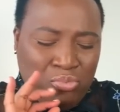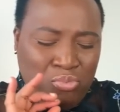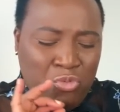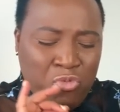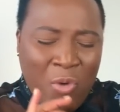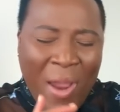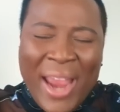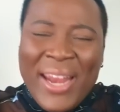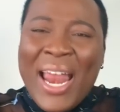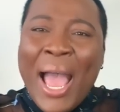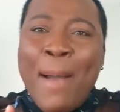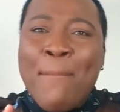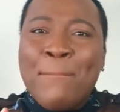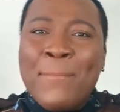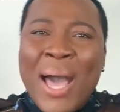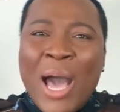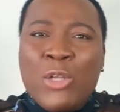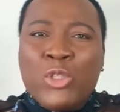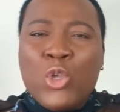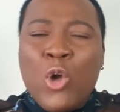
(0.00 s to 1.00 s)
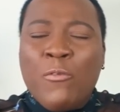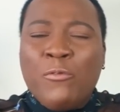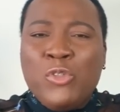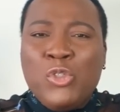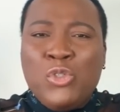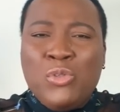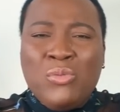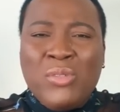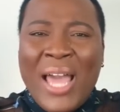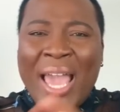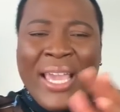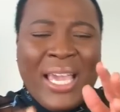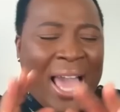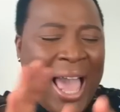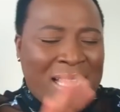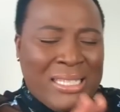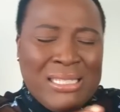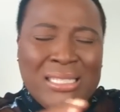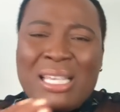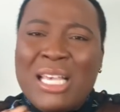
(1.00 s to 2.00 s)
right amount of like
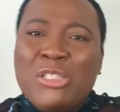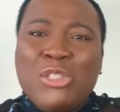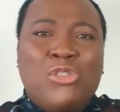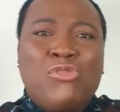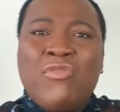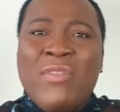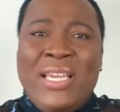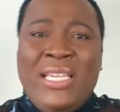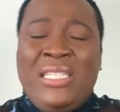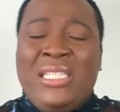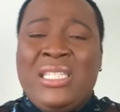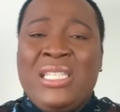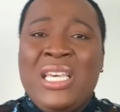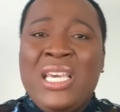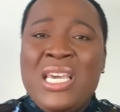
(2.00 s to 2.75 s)
accessories.